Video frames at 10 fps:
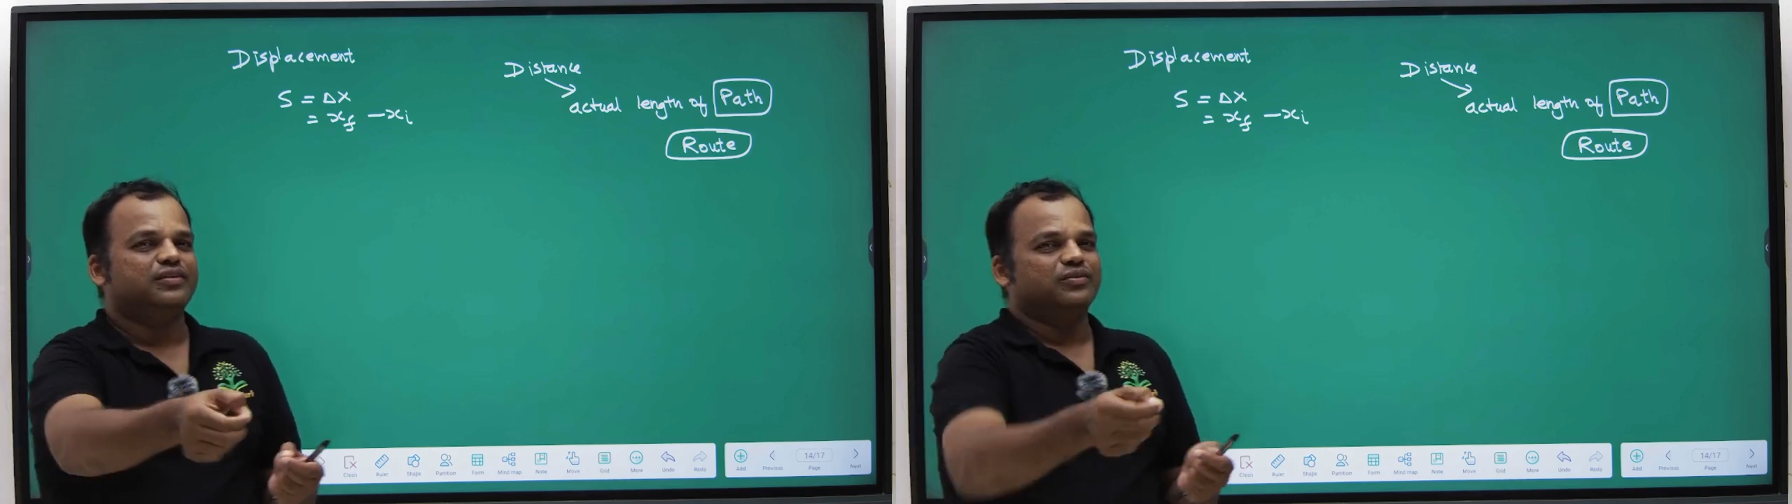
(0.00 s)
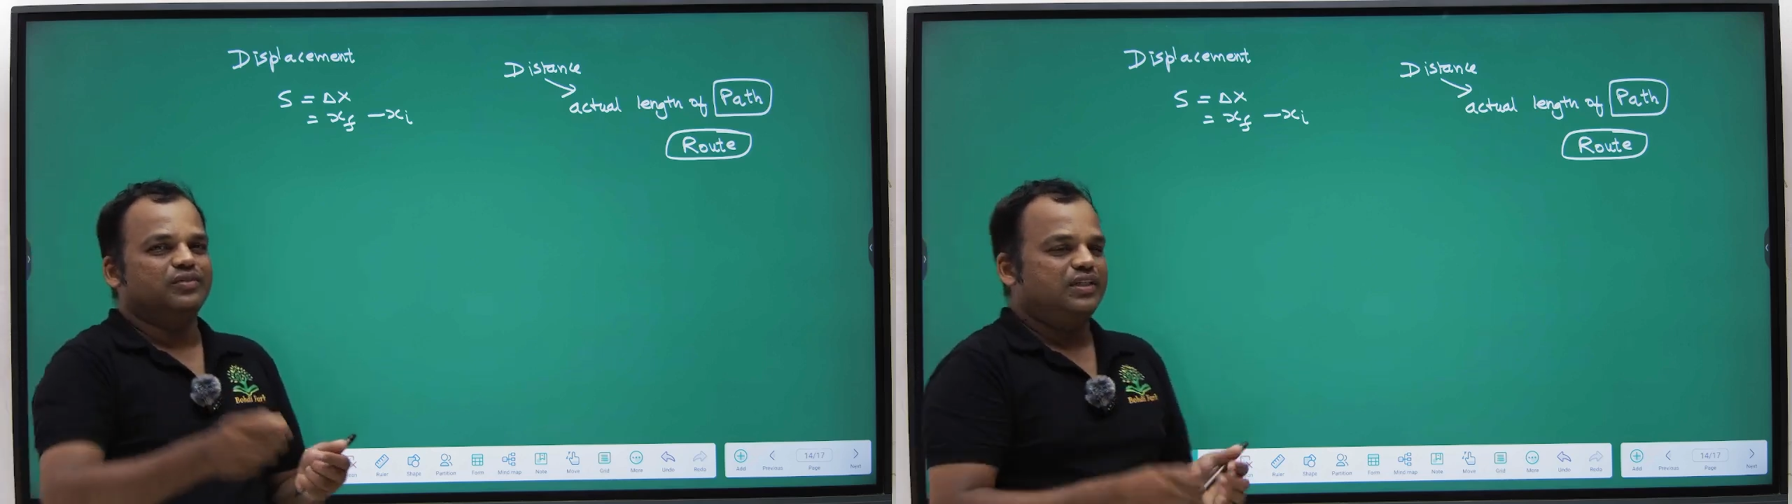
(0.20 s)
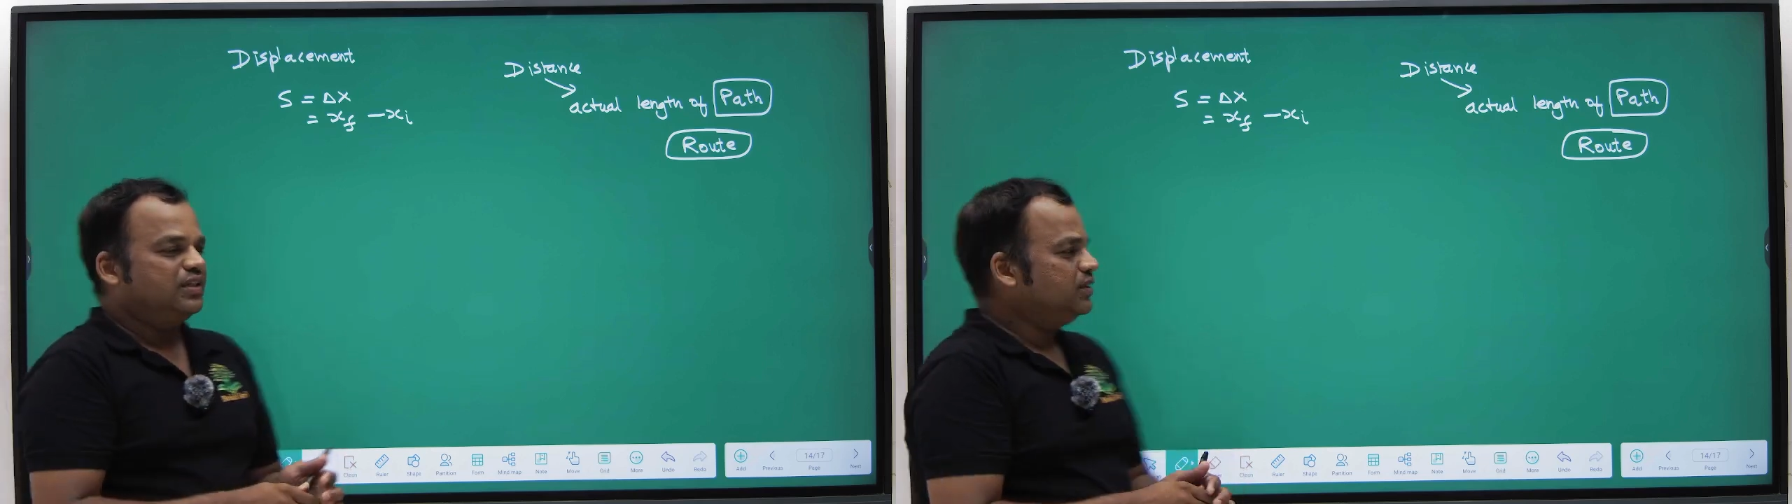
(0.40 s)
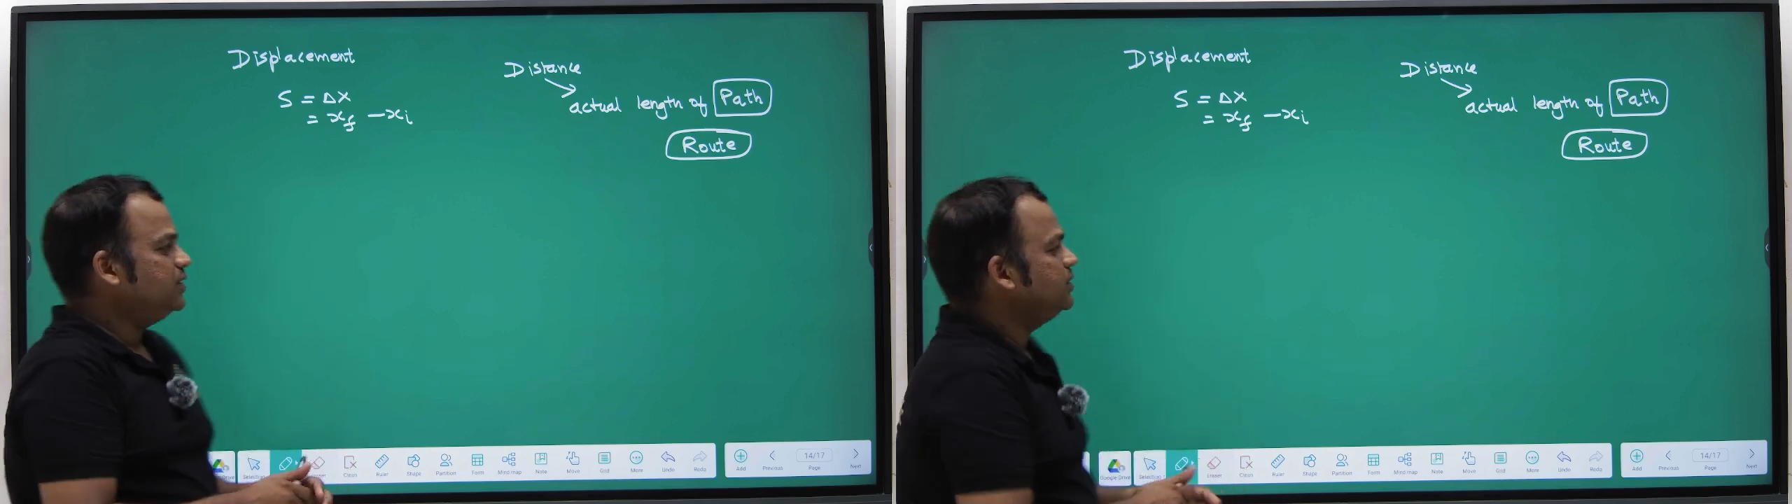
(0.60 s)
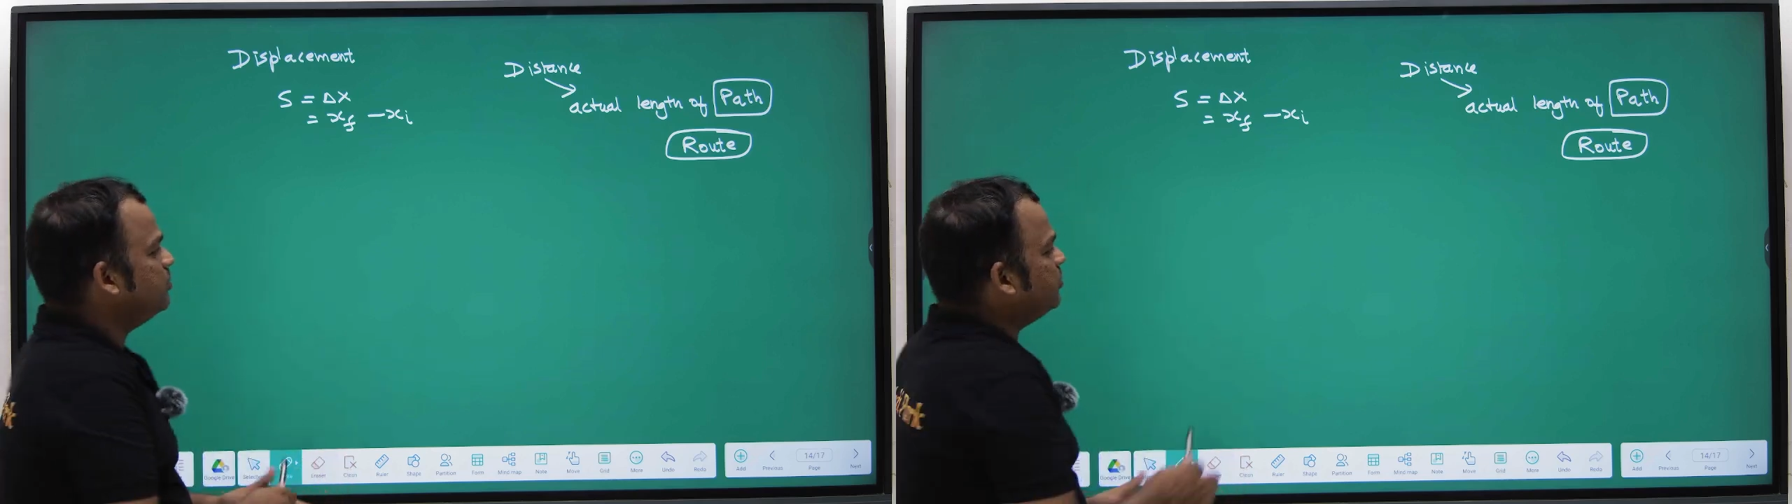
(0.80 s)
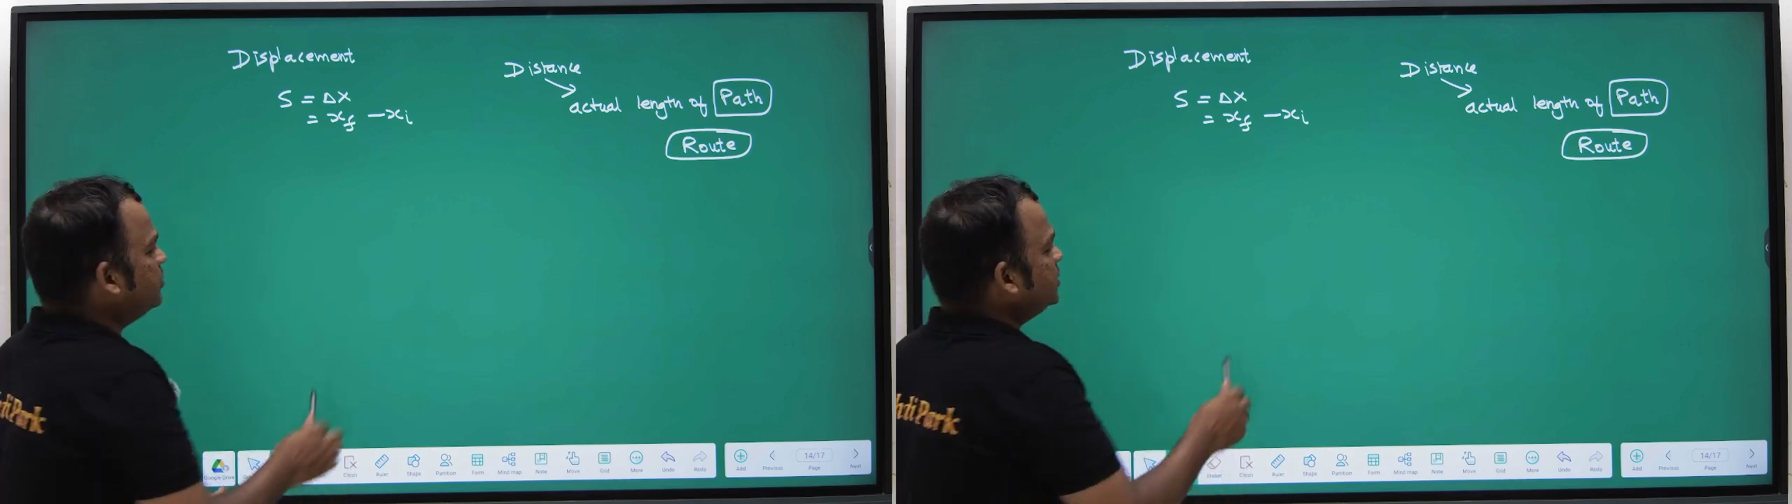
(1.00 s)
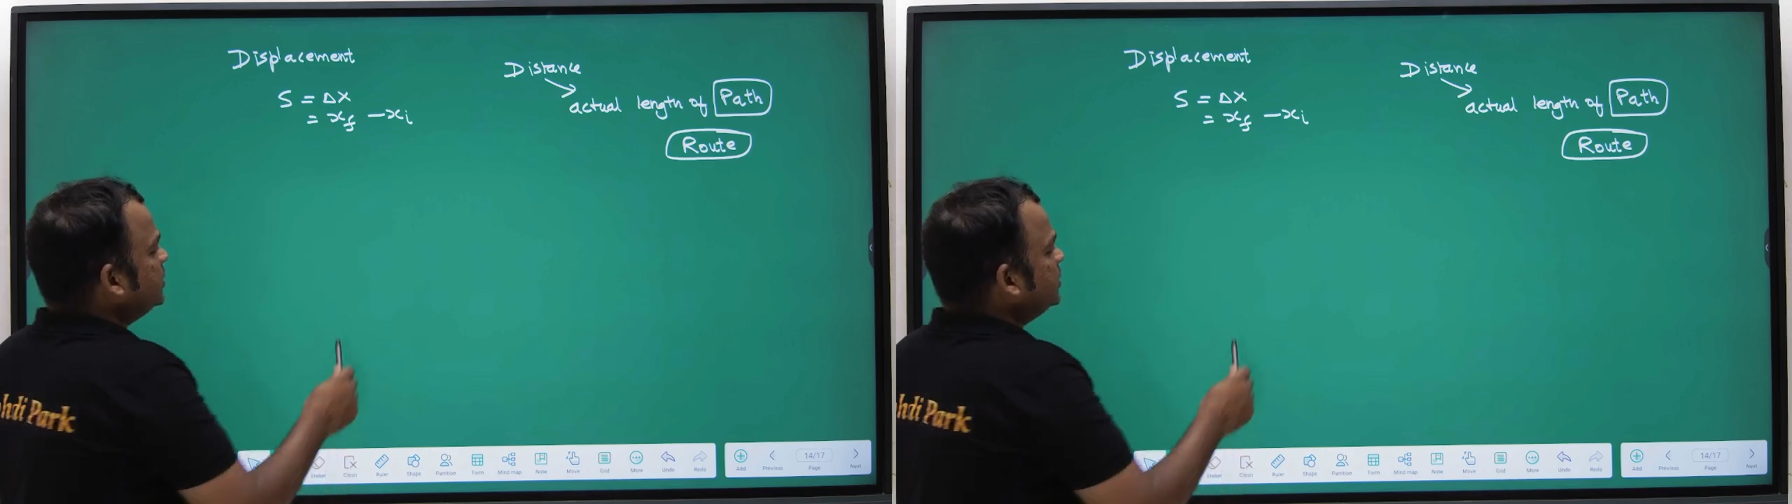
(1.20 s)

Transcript: route. Suppose